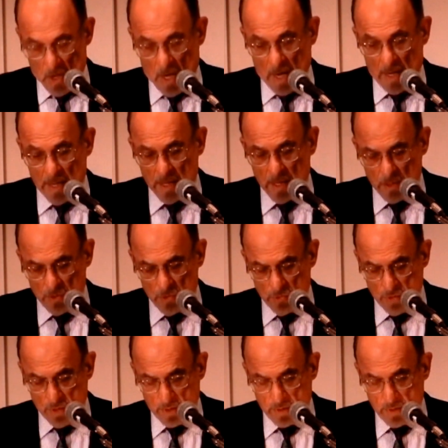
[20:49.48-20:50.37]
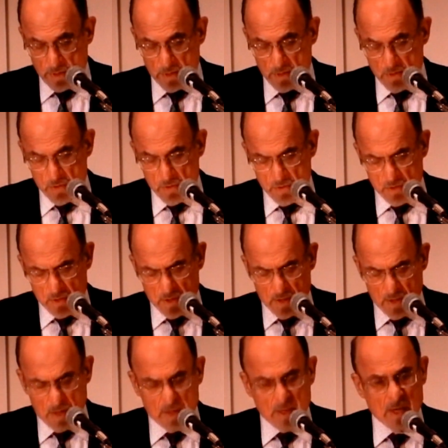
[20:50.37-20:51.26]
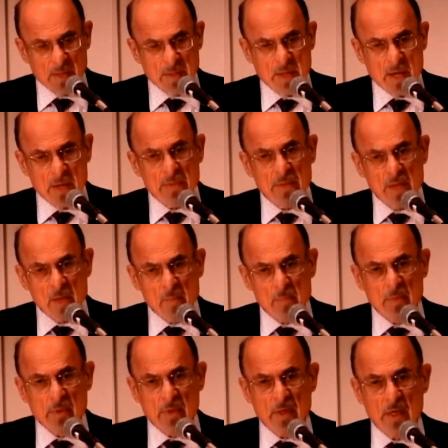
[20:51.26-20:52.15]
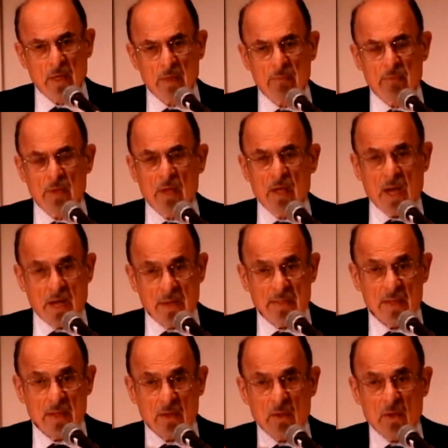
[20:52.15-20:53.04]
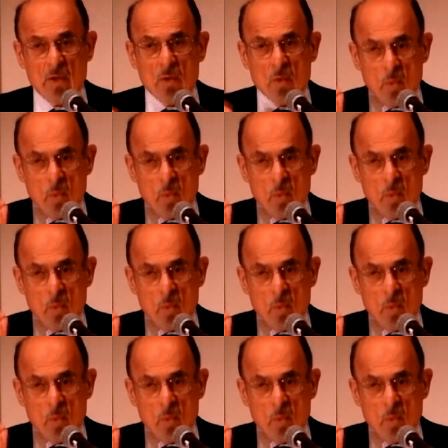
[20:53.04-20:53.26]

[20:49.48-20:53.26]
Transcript: And he constructed a number of, I think,